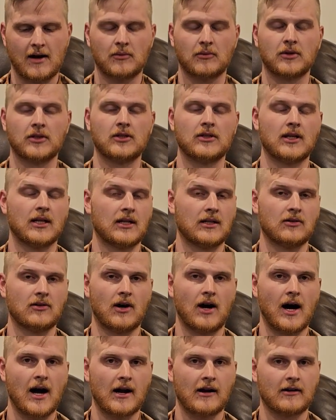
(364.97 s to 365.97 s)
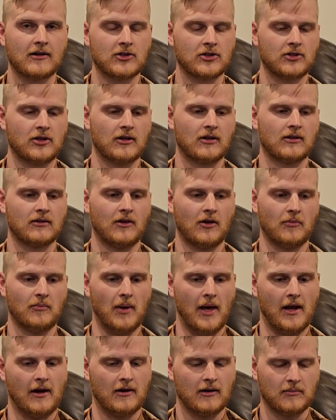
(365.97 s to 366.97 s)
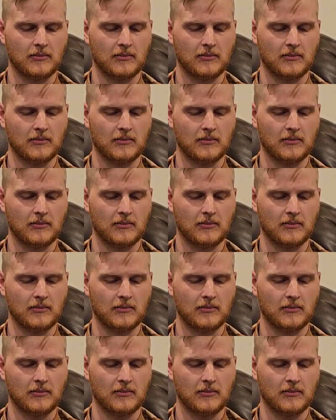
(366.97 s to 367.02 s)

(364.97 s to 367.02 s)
when you get into a higher end trigger, they're better,